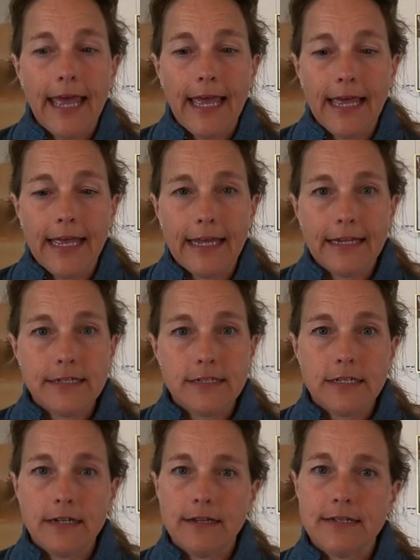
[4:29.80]

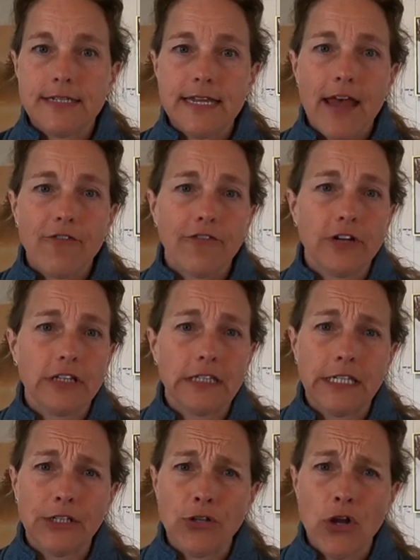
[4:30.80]
and
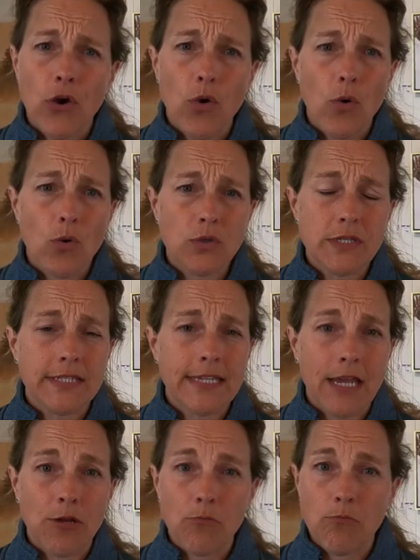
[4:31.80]
definitely no
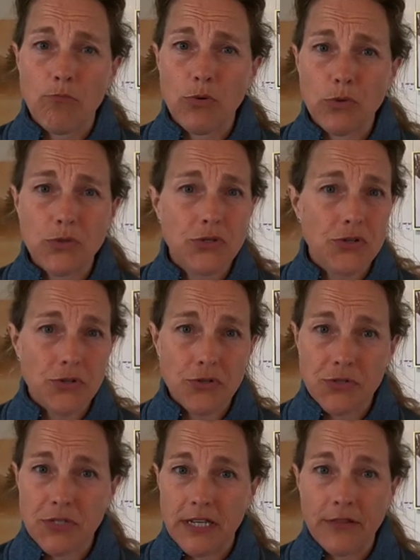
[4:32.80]
scent
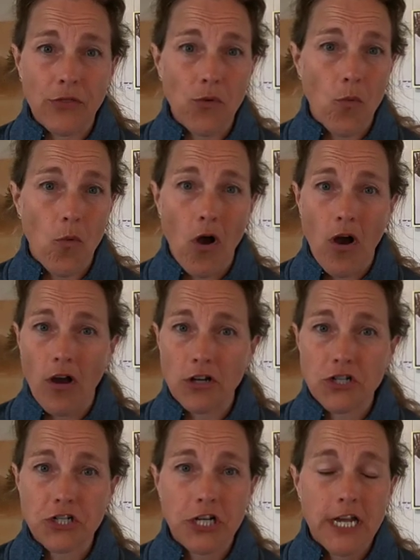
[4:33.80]
boosters in the
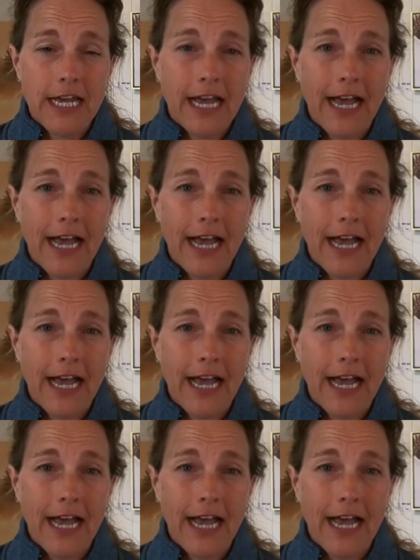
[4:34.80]
wash.